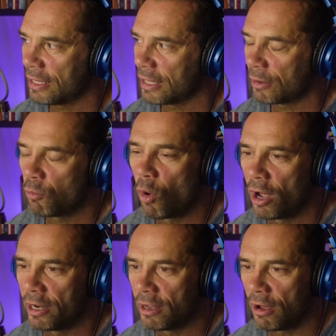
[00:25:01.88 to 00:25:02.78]
like
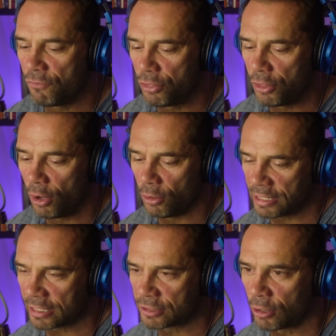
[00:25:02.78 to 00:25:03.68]
one of those
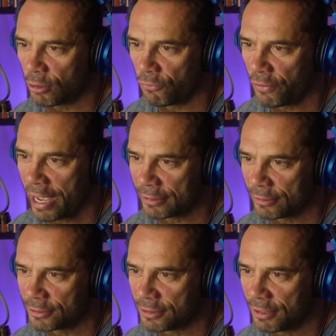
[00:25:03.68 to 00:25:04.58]
external
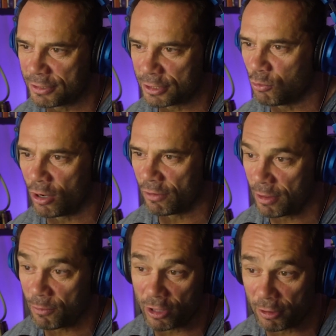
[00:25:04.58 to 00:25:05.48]
factors, just one of
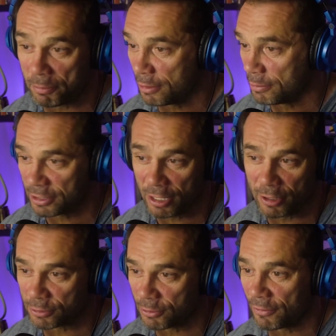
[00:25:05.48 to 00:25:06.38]
them, whether it be the
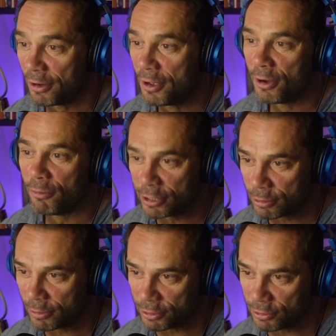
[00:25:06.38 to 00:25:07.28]
mosquitoes or whatever, which
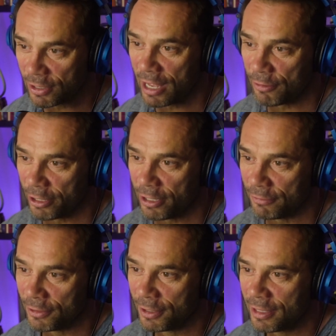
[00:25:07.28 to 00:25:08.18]
one would you have gotten rid
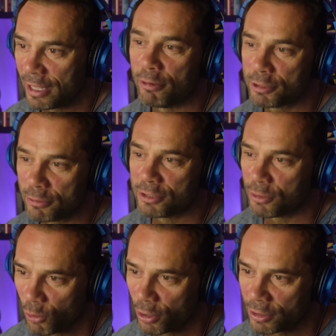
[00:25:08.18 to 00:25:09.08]
of? Like, which one was
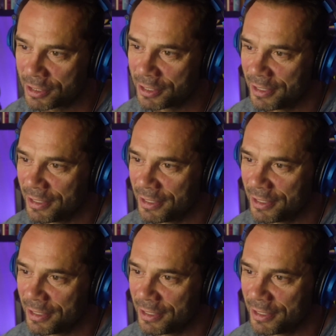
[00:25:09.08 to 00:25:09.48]
the worst?